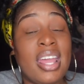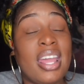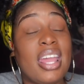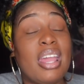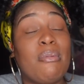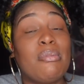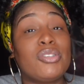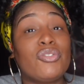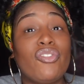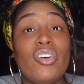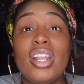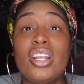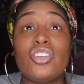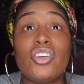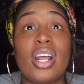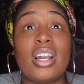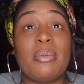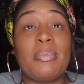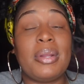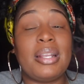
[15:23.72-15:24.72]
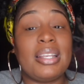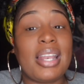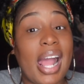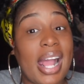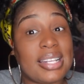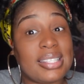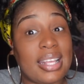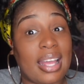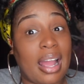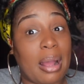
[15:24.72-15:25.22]
he was really trying to be
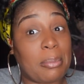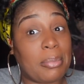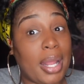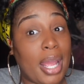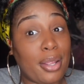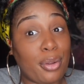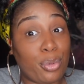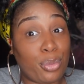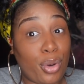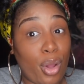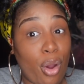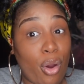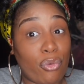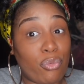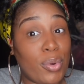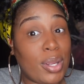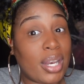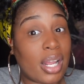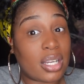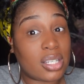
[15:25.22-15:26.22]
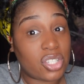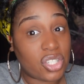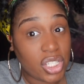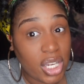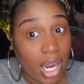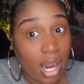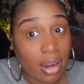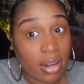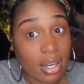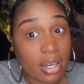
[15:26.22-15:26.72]
nice. Like, I'm letting you know, if we're not
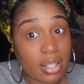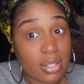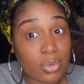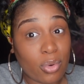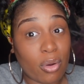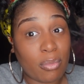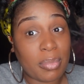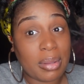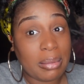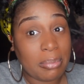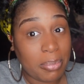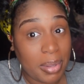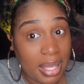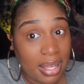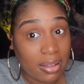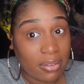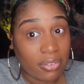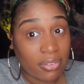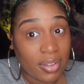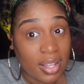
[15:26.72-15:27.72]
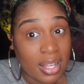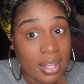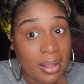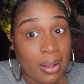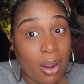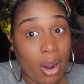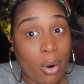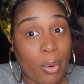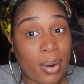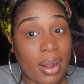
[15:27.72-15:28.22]
sharing, and it's gonna be beef.
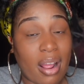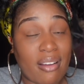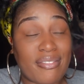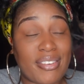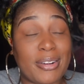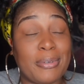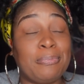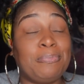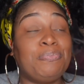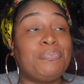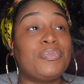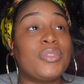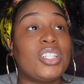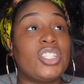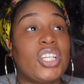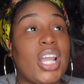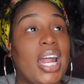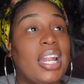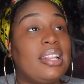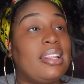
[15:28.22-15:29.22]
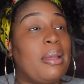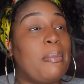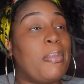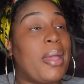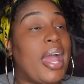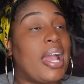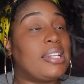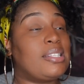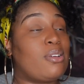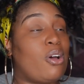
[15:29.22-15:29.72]
Or whatever. Jonathan
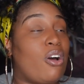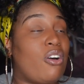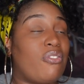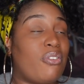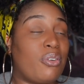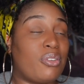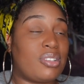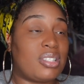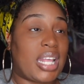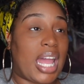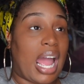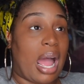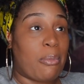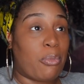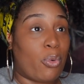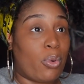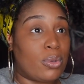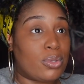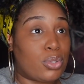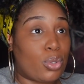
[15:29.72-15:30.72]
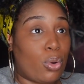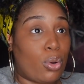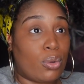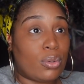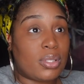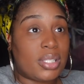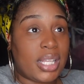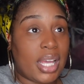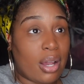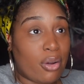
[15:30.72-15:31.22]
backed off and was like, I'm going to a
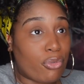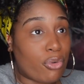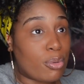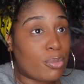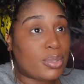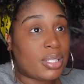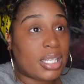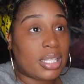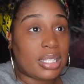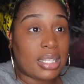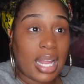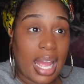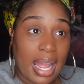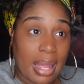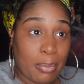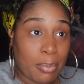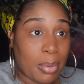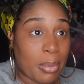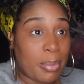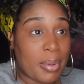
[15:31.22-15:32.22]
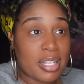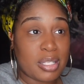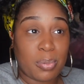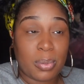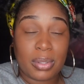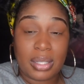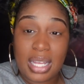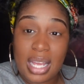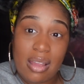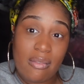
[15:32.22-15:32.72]
hotel room tonight, but best
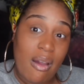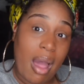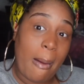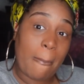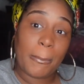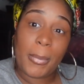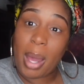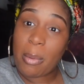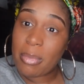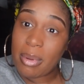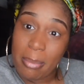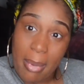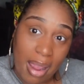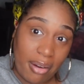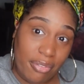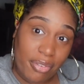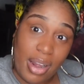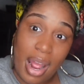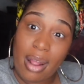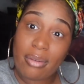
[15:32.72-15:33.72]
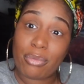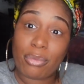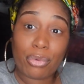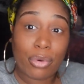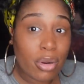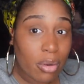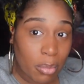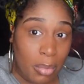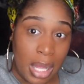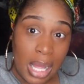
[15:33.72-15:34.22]
believe I'm coming back for that
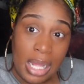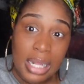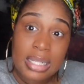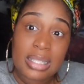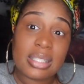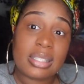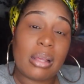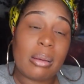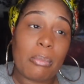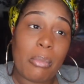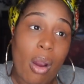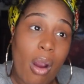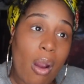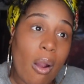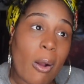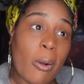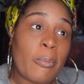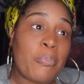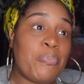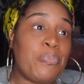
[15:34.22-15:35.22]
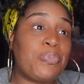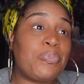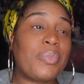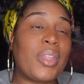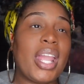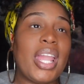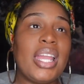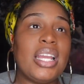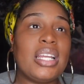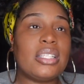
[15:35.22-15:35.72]
room tomorrow.
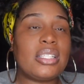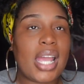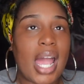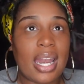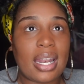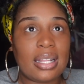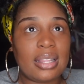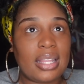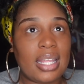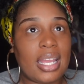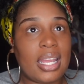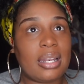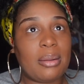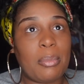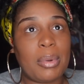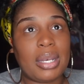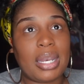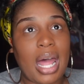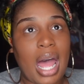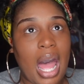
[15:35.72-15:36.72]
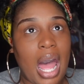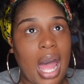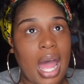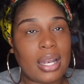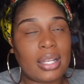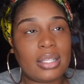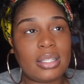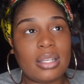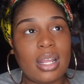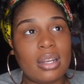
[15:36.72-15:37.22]
And Jonathan,
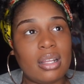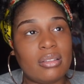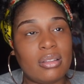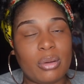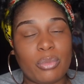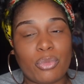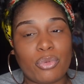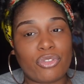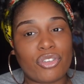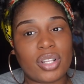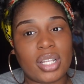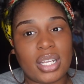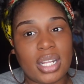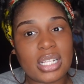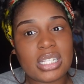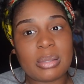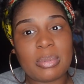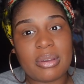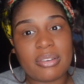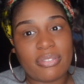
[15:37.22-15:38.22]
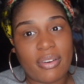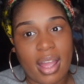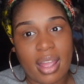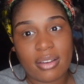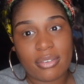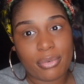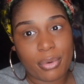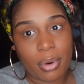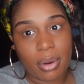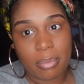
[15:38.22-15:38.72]
Milan, none of them really need to be
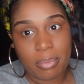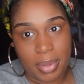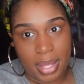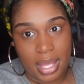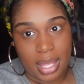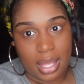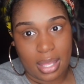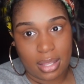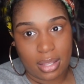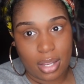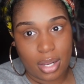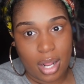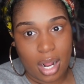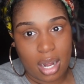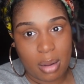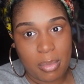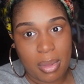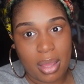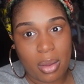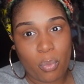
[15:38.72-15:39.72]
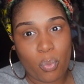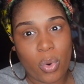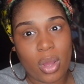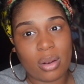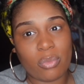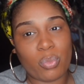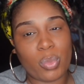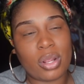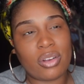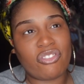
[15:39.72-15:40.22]
fighting for a bid. You know what I mean?
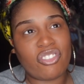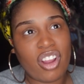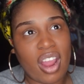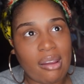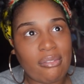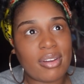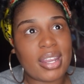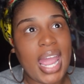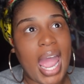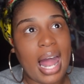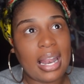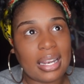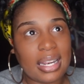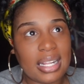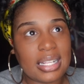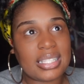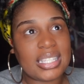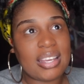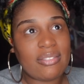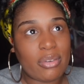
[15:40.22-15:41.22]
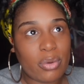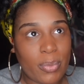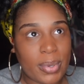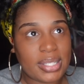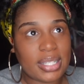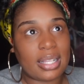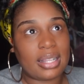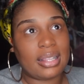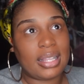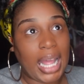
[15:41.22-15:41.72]
When reality TV
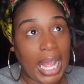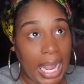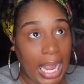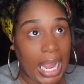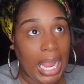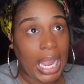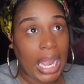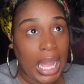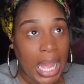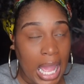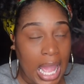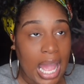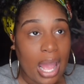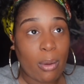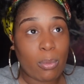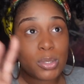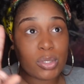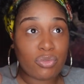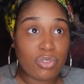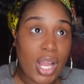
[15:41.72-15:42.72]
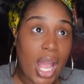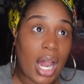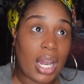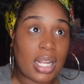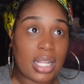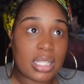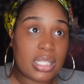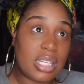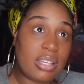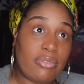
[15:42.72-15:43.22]
was a thing, it was
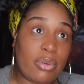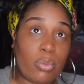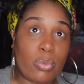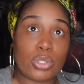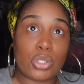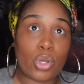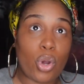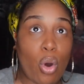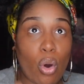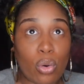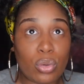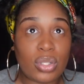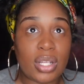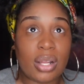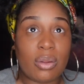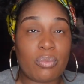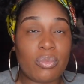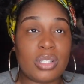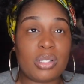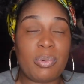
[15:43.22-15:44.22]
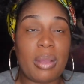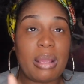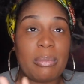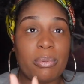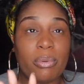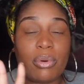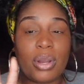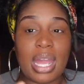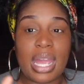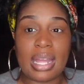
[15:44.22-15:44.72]
reality TV was golden, was
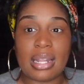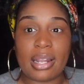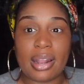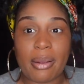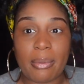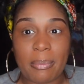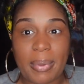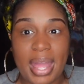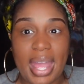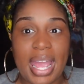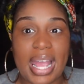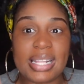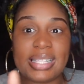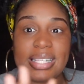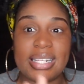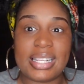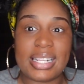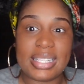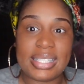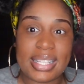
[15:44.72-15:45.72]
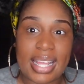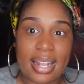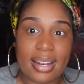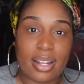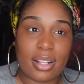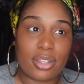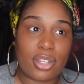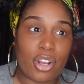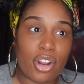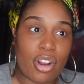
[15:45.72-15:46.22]
people getting their beds and this, that, and
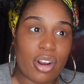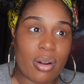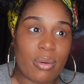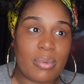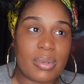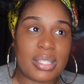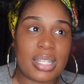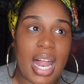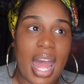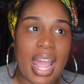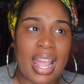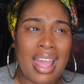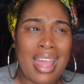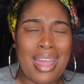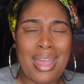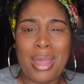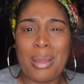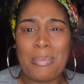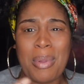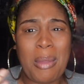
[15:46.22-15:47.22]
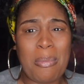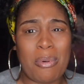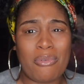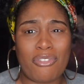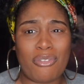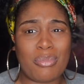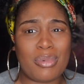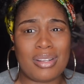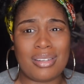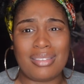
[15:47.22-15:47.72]
the third. It was like people
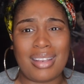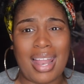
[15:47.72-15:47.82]
from